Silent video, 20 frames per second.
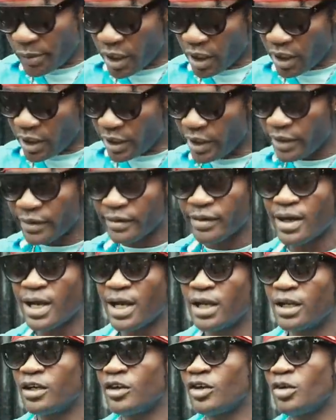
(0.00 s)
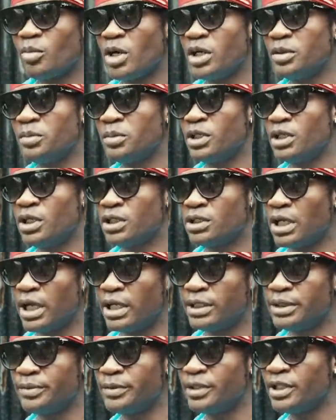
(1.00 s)
Make a link right now, bud, man. That's why
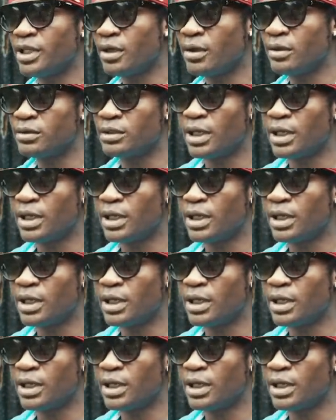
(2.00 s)
I see me take out.